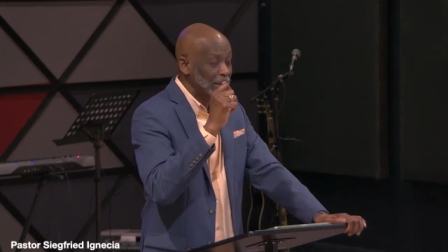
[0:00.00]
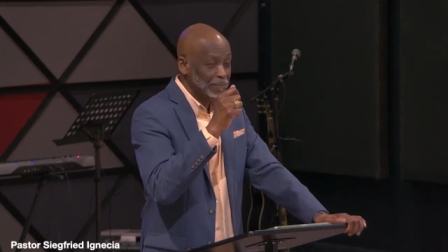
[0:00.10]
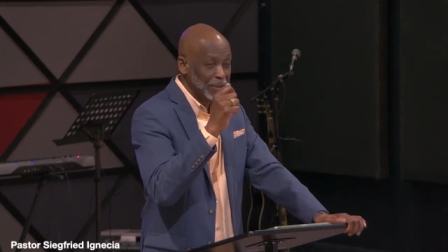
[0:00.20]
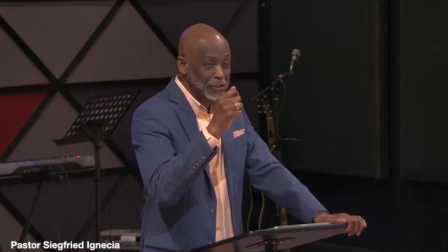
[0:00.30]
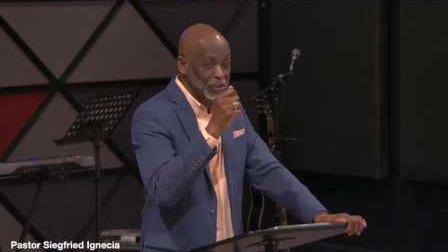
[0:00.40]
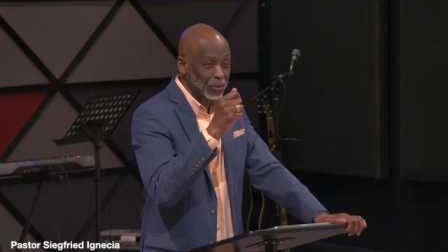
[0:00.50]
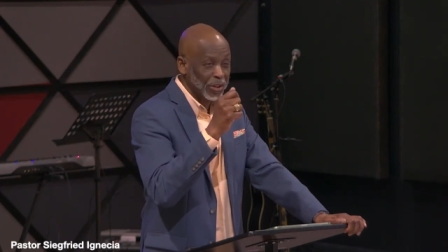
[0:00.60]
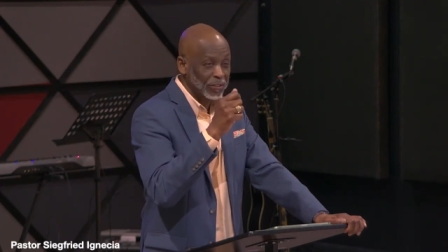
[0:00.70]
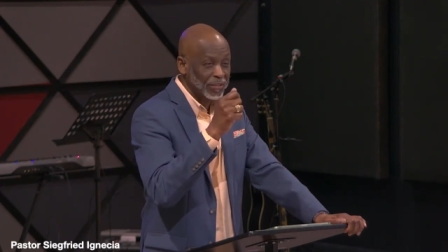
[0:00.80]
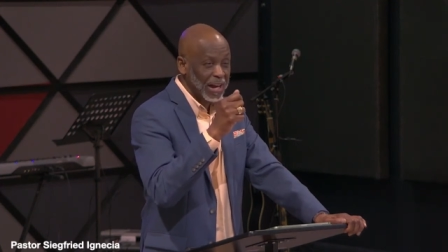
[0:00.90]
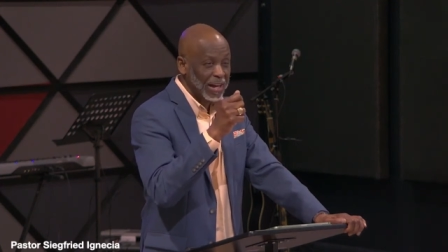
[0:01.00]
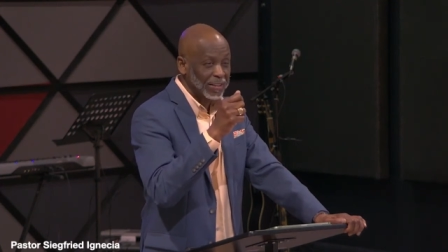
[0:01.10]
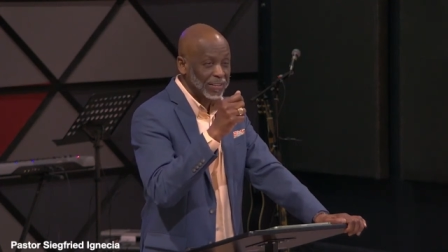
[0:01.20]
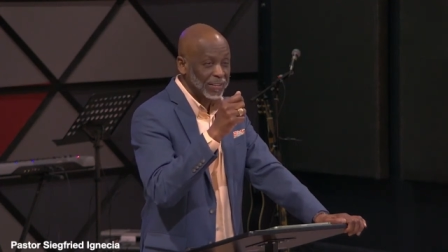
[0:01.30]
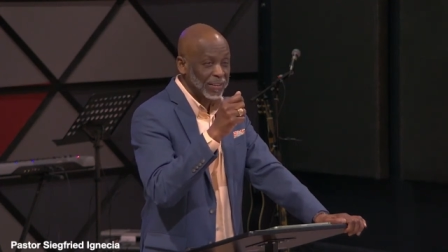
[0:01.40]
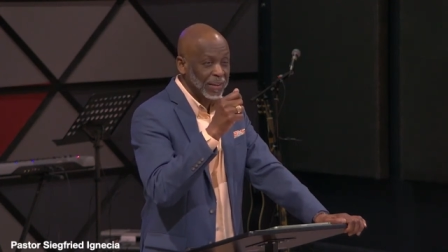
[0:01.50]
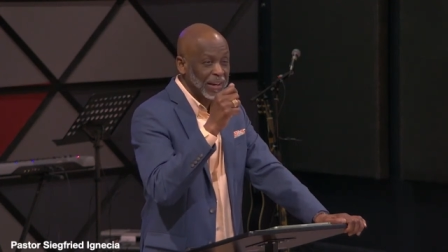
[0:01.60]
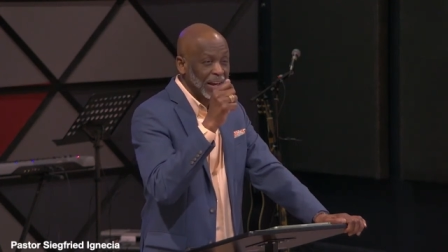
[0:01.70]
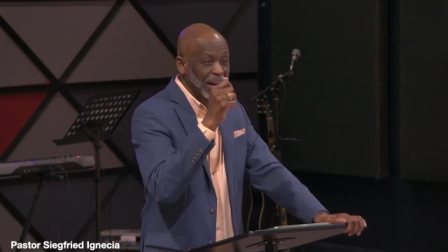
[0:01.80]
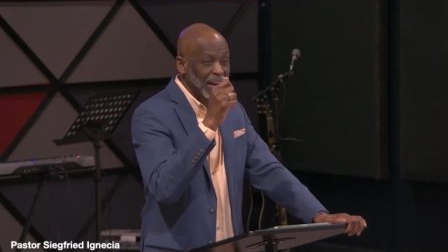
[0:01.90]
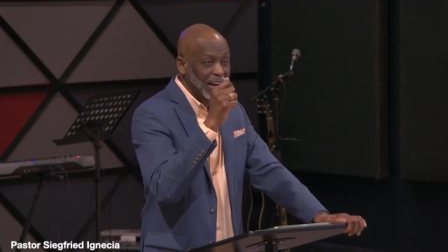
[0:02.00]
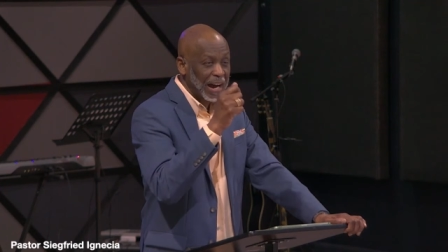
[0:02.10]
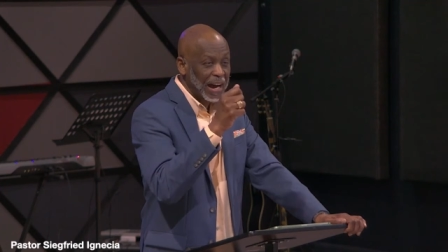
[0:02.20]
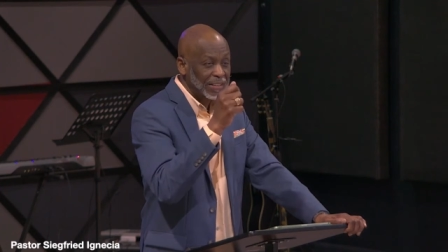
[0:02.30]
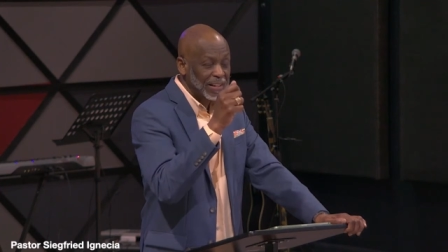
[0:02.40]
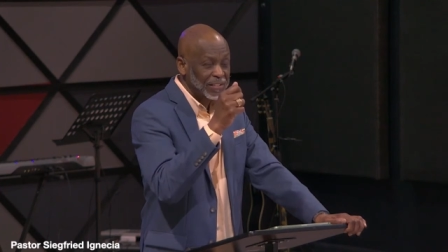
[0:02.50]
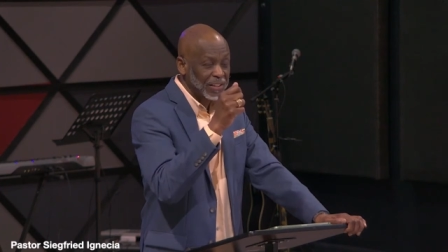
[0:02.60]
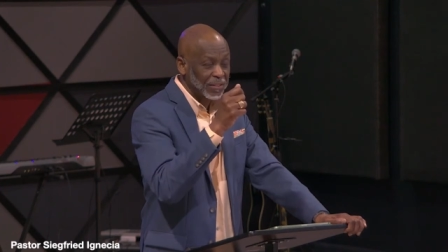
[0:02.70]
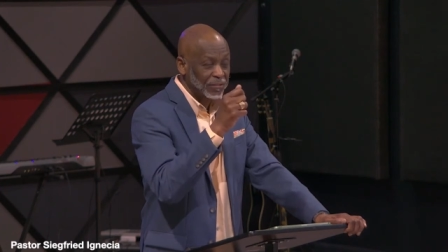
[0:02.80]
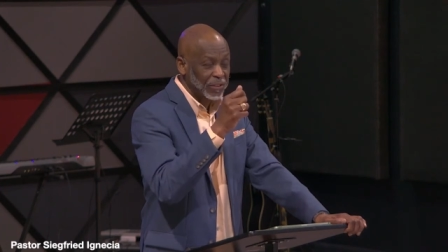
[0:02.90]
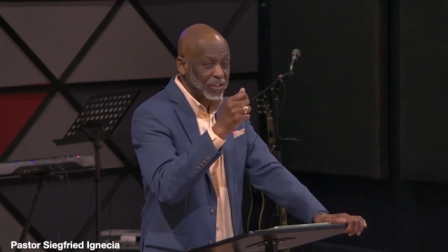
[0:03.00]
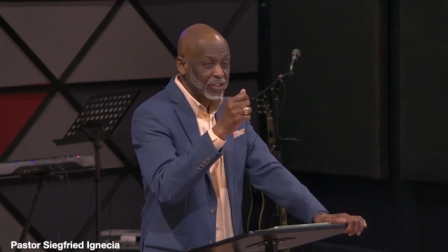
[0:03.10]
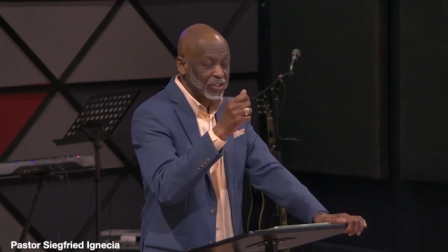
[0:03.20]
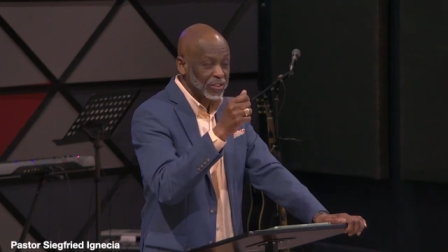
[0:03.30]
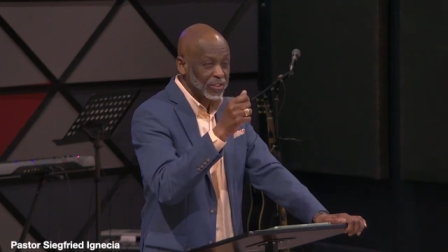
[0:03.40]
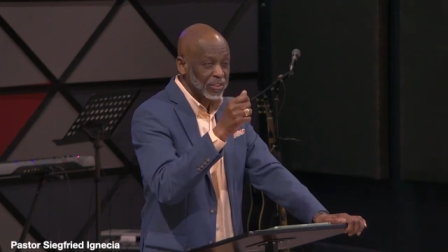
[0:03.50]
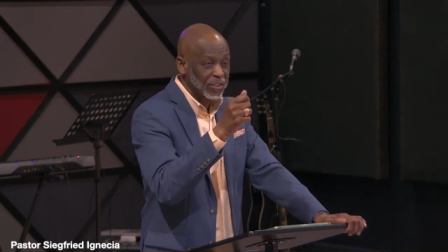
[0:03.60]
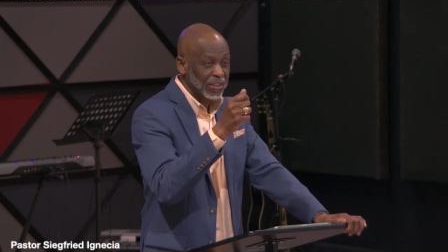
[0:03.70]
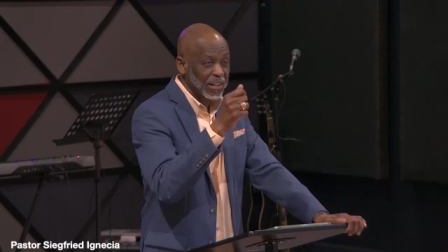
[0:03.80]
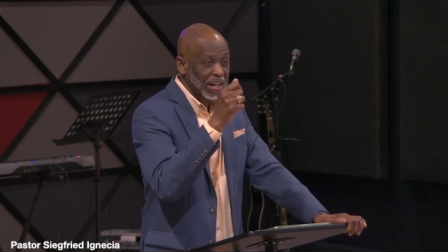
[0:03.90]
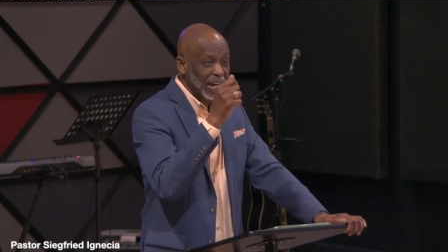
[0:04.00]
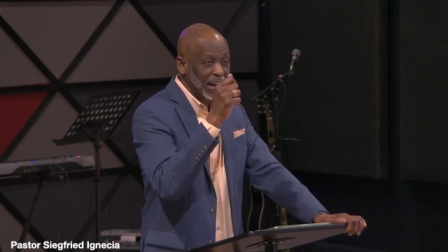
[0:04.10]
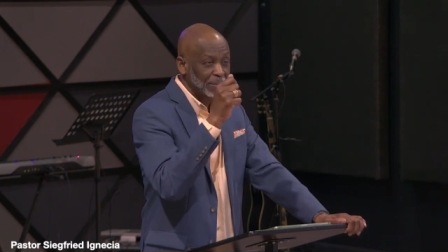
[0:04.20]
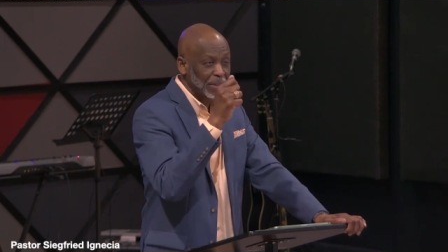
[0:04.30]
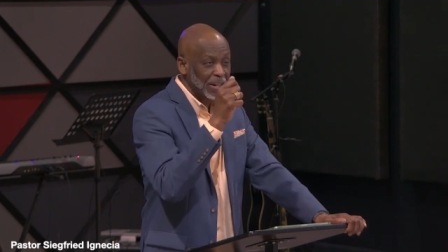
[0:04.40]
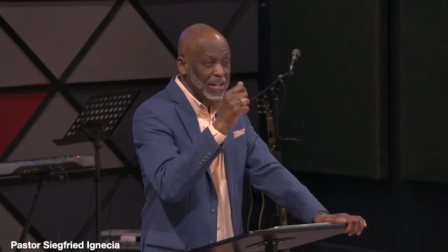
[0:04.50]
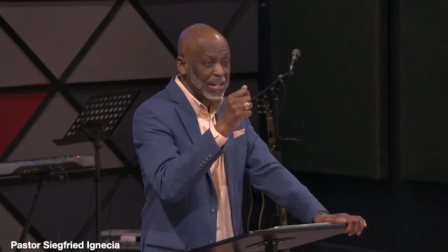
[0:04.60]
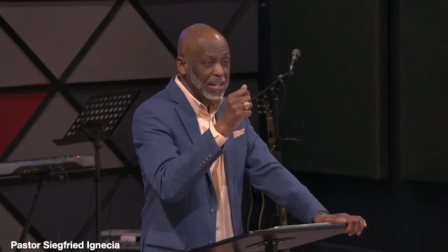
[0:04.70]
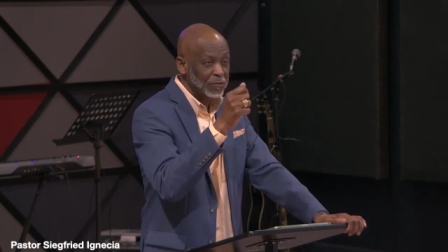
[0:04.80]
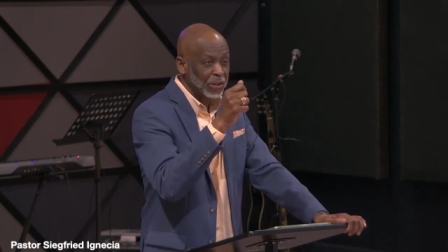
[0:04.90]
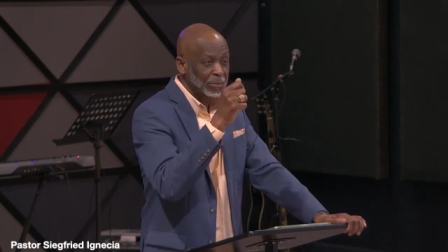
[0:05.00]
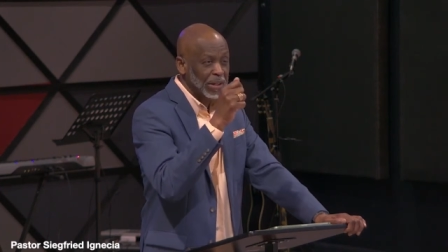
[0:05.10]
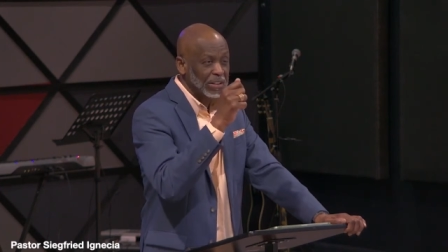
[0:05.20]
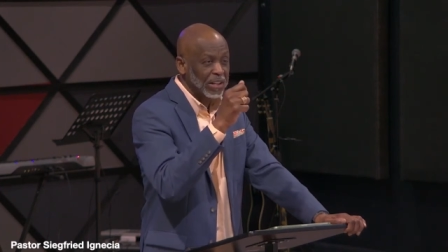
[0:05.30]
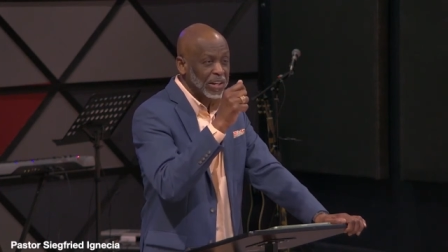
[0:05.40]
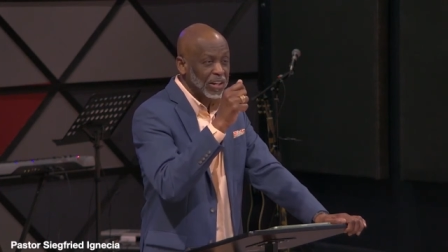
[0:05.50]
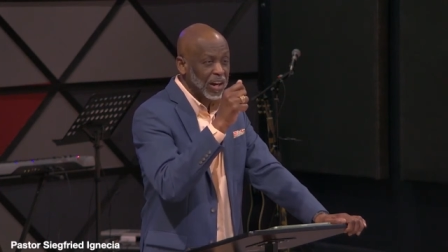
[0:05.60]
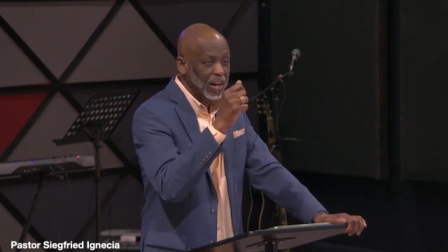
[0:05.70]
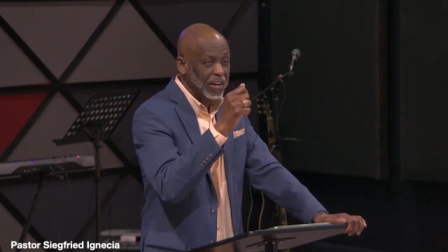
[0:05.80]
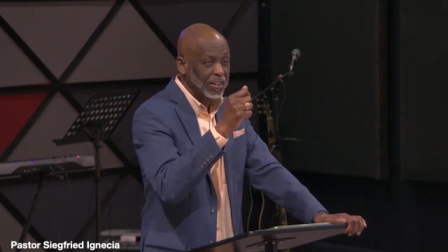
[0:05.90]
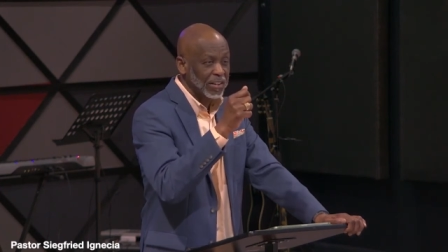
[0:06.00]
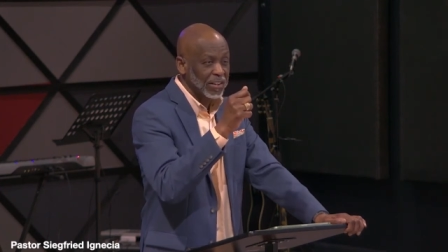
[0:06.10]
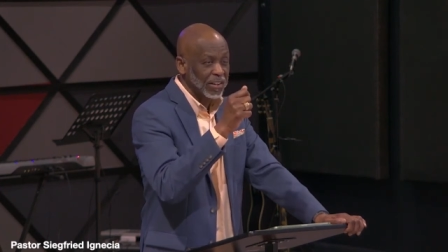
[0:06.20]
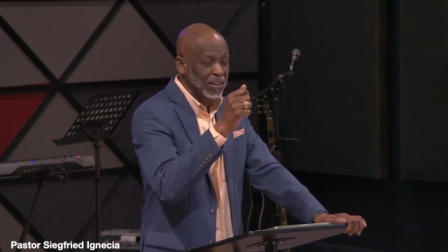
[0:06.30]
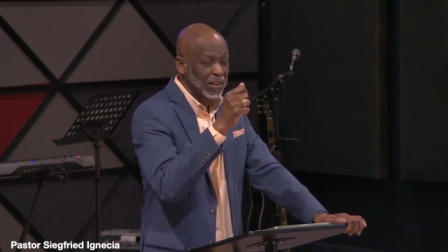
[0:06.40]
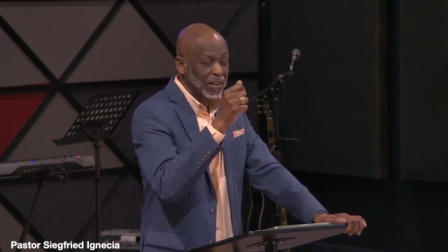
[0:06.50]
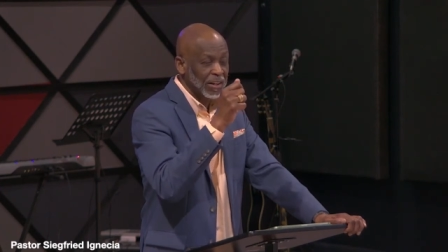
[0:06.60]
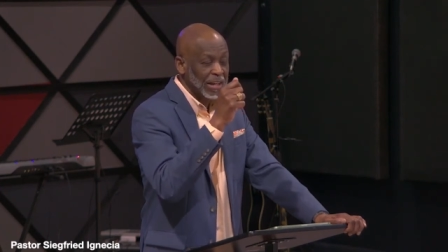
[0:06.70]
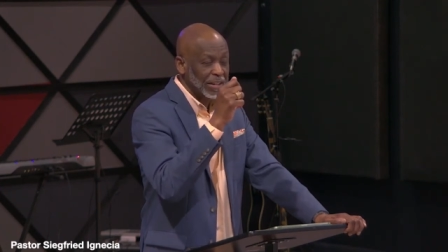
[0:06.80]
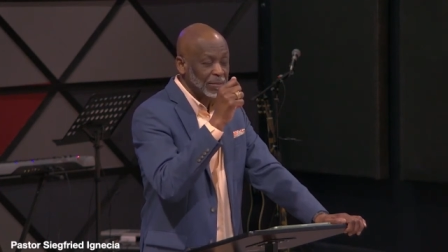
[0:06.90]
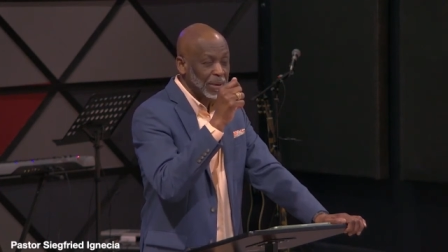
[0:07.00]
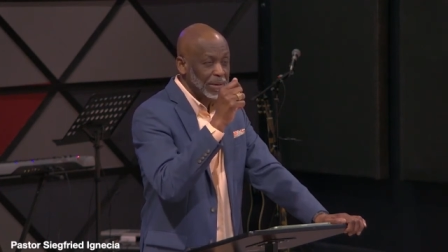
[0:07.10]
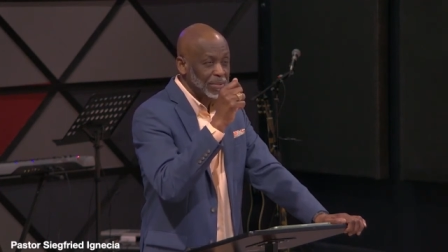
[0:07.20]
I preach the word of God and God does the conviction. And I believe with my entire heart, like the